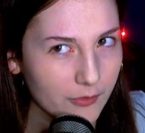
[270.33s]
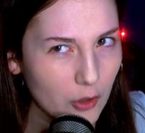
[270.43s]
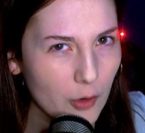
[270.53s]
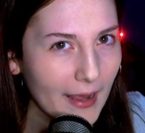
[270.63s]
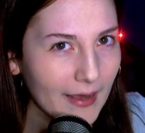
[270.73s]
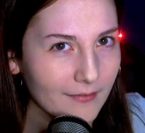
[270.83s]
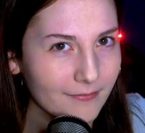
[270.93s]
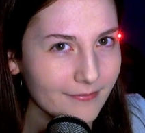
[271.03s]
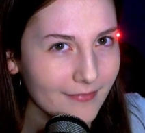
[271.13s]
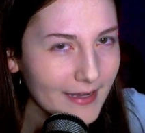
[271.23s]
throwback
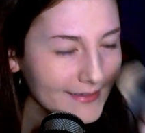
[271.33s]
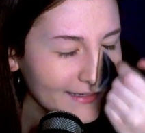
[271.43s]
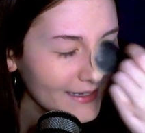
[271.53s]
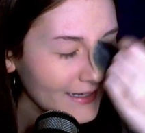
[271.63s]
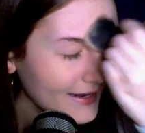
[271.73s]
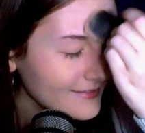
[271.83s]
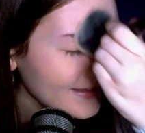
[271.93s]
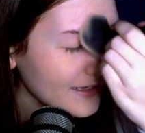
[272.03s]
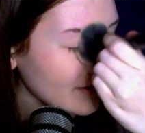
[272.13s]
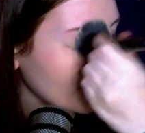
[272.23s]
fit kit i
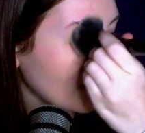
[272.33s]
think